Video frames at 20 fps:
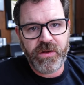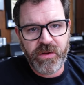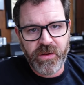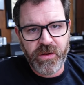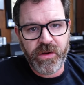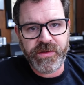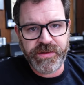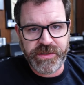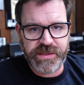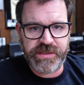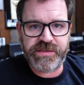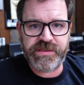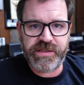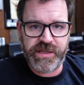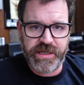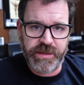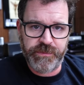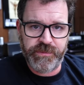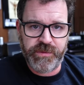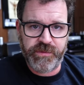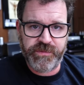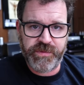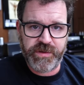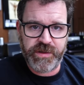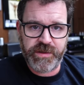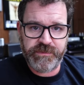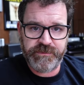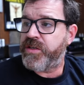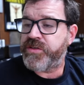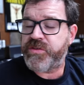on this
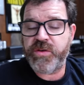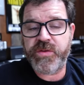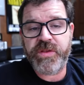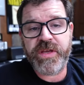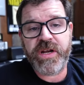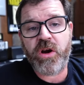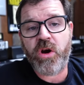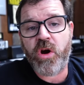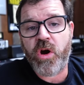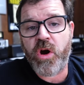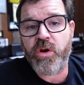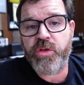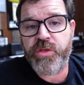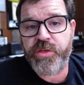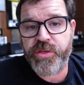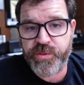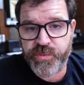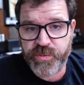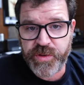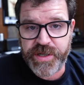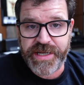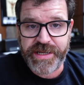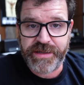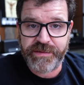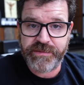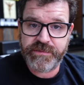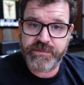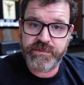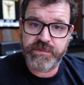amplifier. So there are 3.